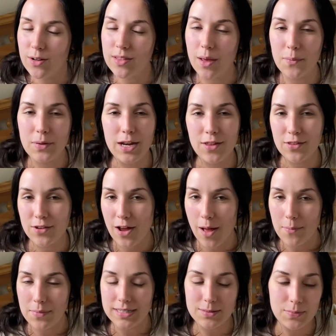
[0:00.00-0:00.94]
let me know in the
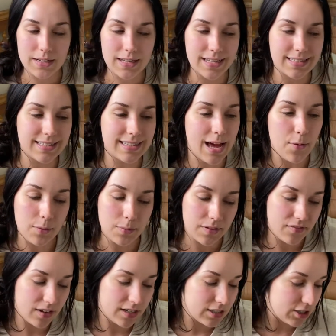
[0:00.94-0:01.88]
comments because that would be
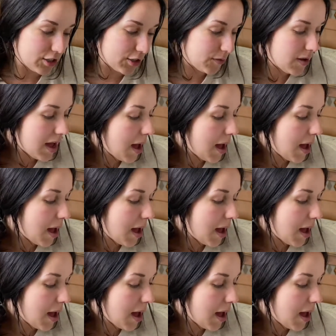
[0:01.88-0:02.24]
fun to do.